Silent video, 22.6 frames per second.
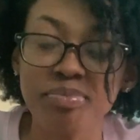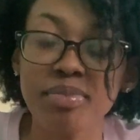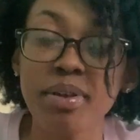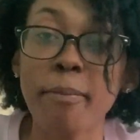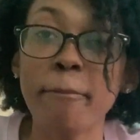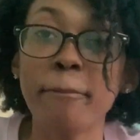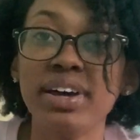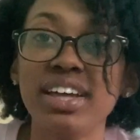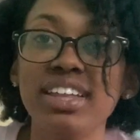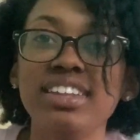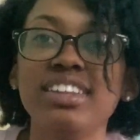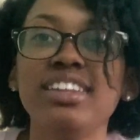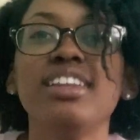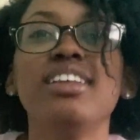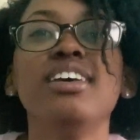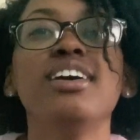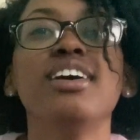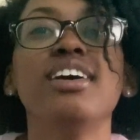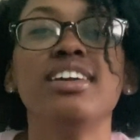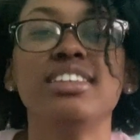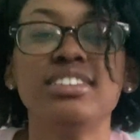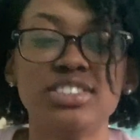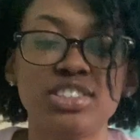but
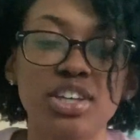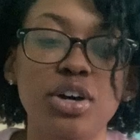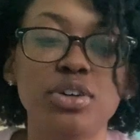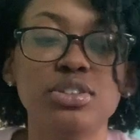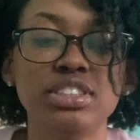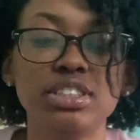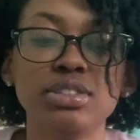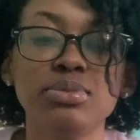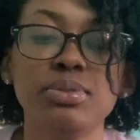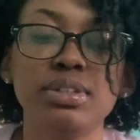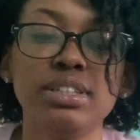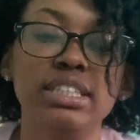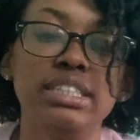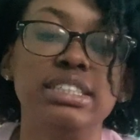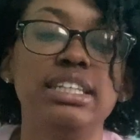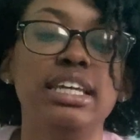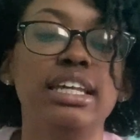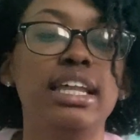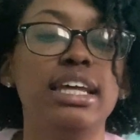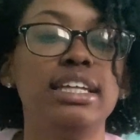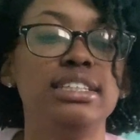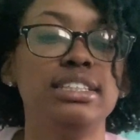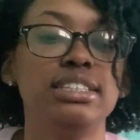so just wanted to say
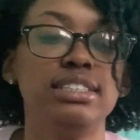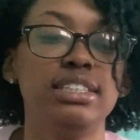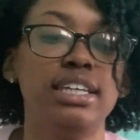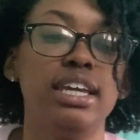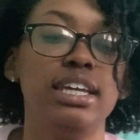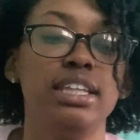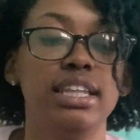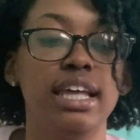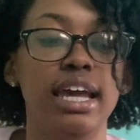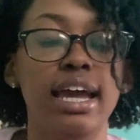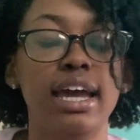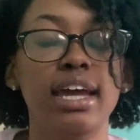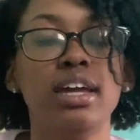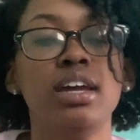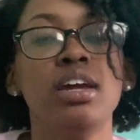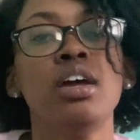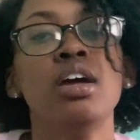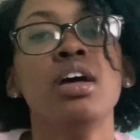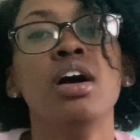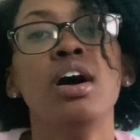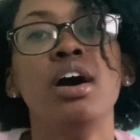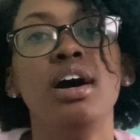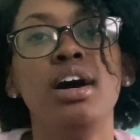that
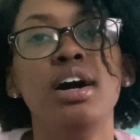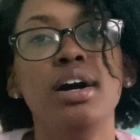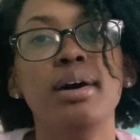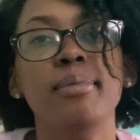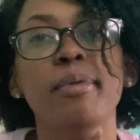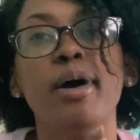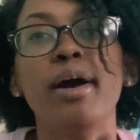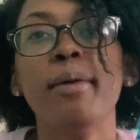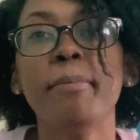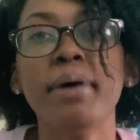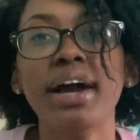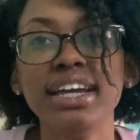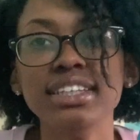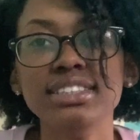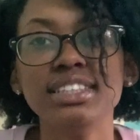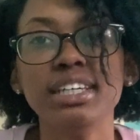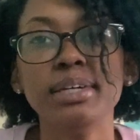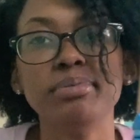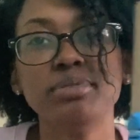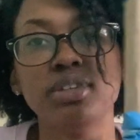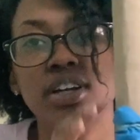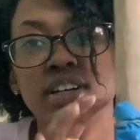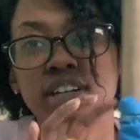our
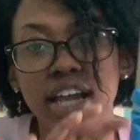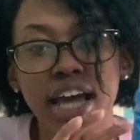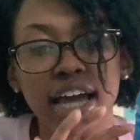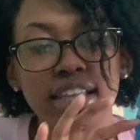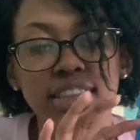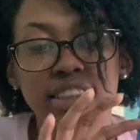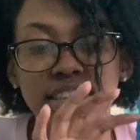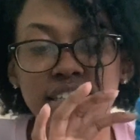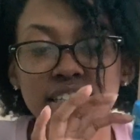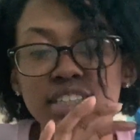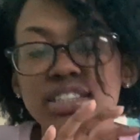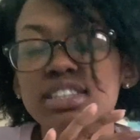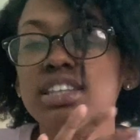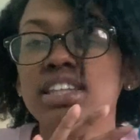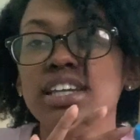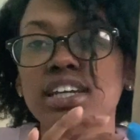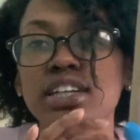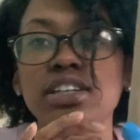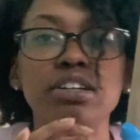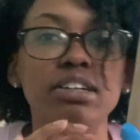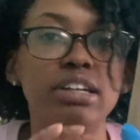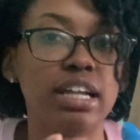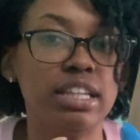biceps are not this
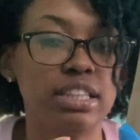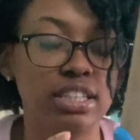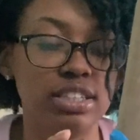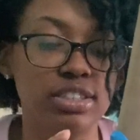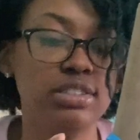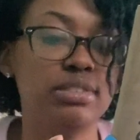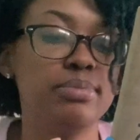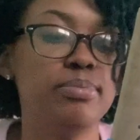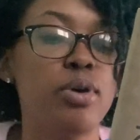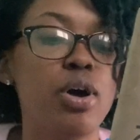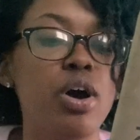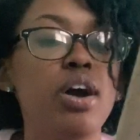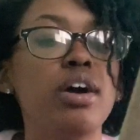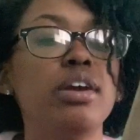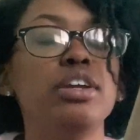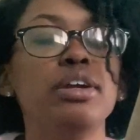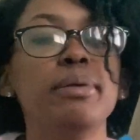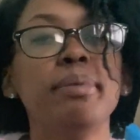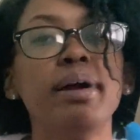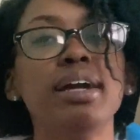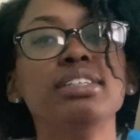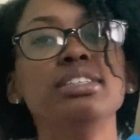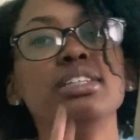thin or not this small. Your
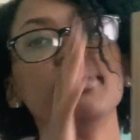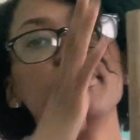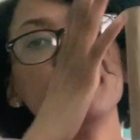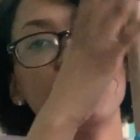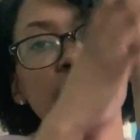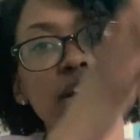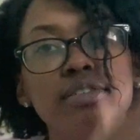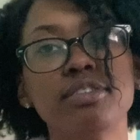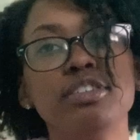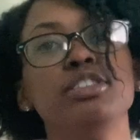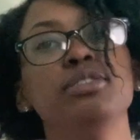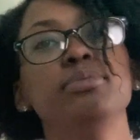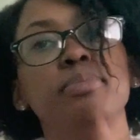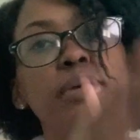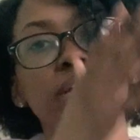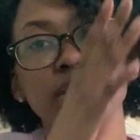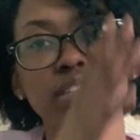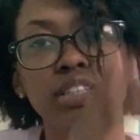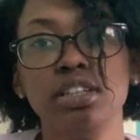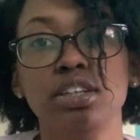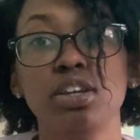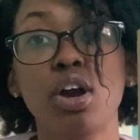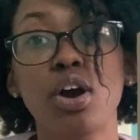bicep covers
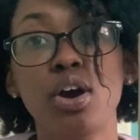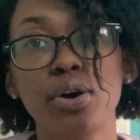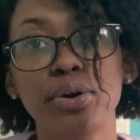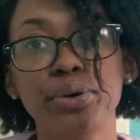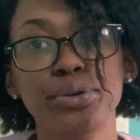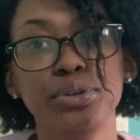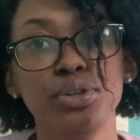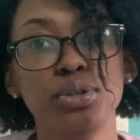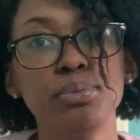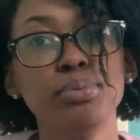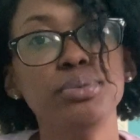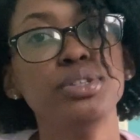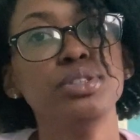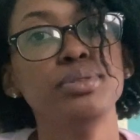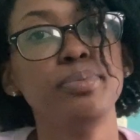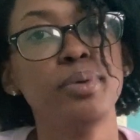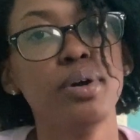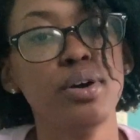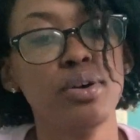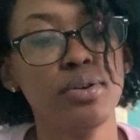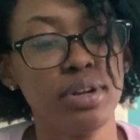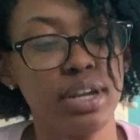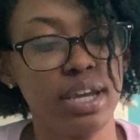basically your whole humerus
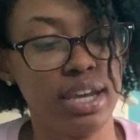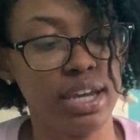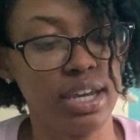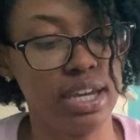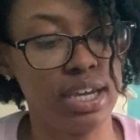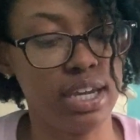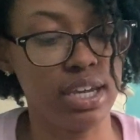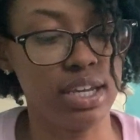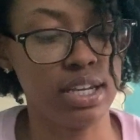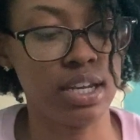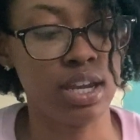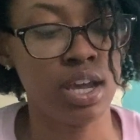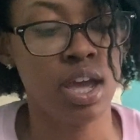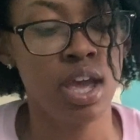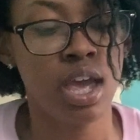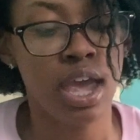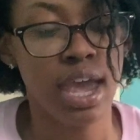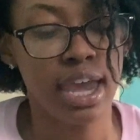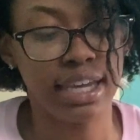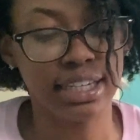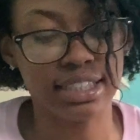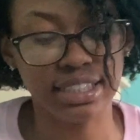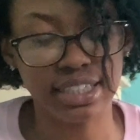bone, and
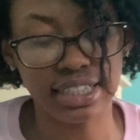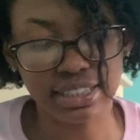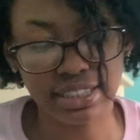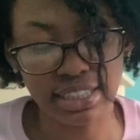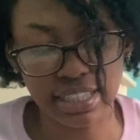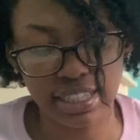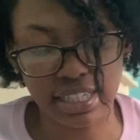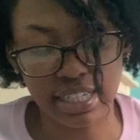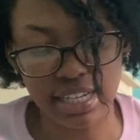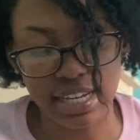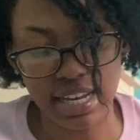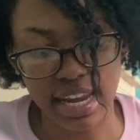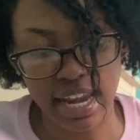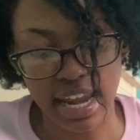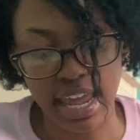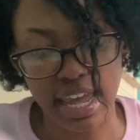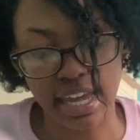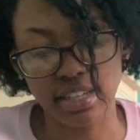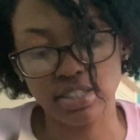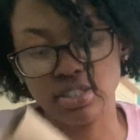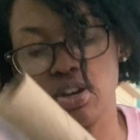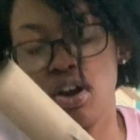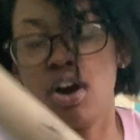it doesn't
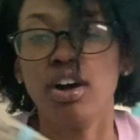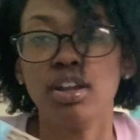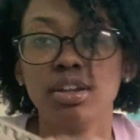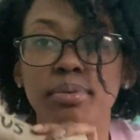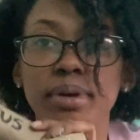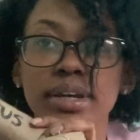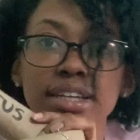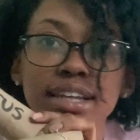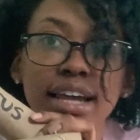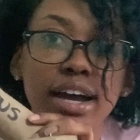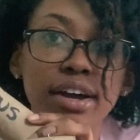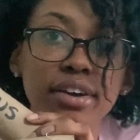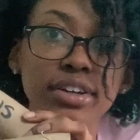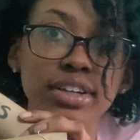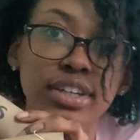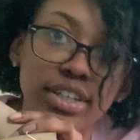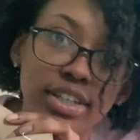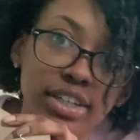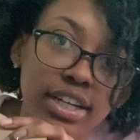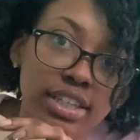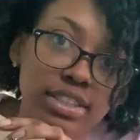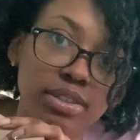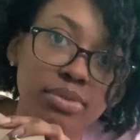connect all the way down
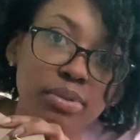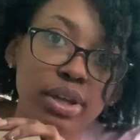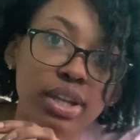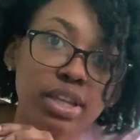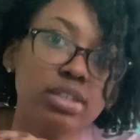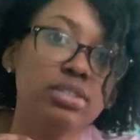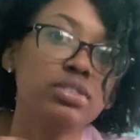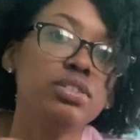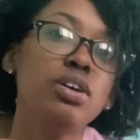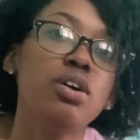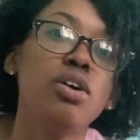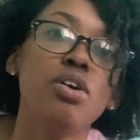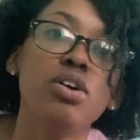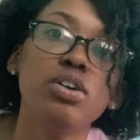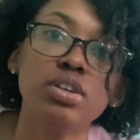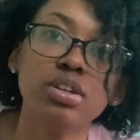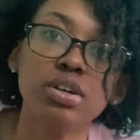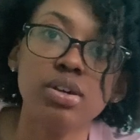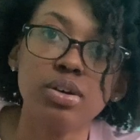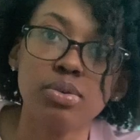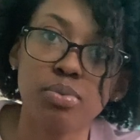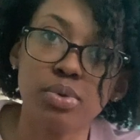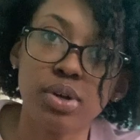here at the radius and
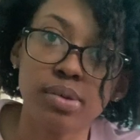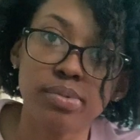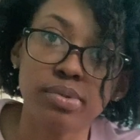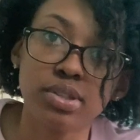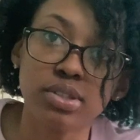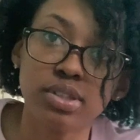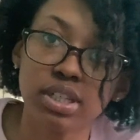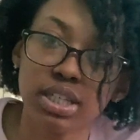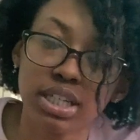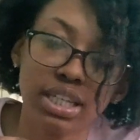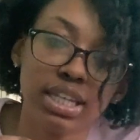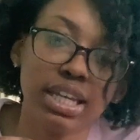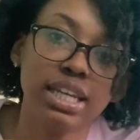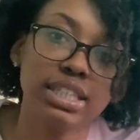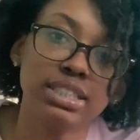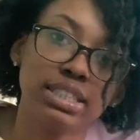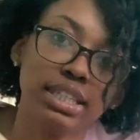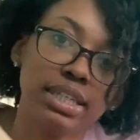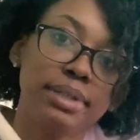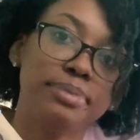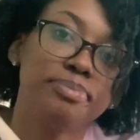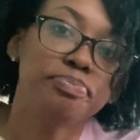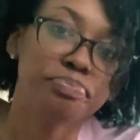ulna where we're going to connect
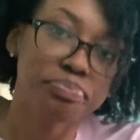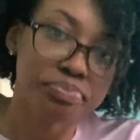it.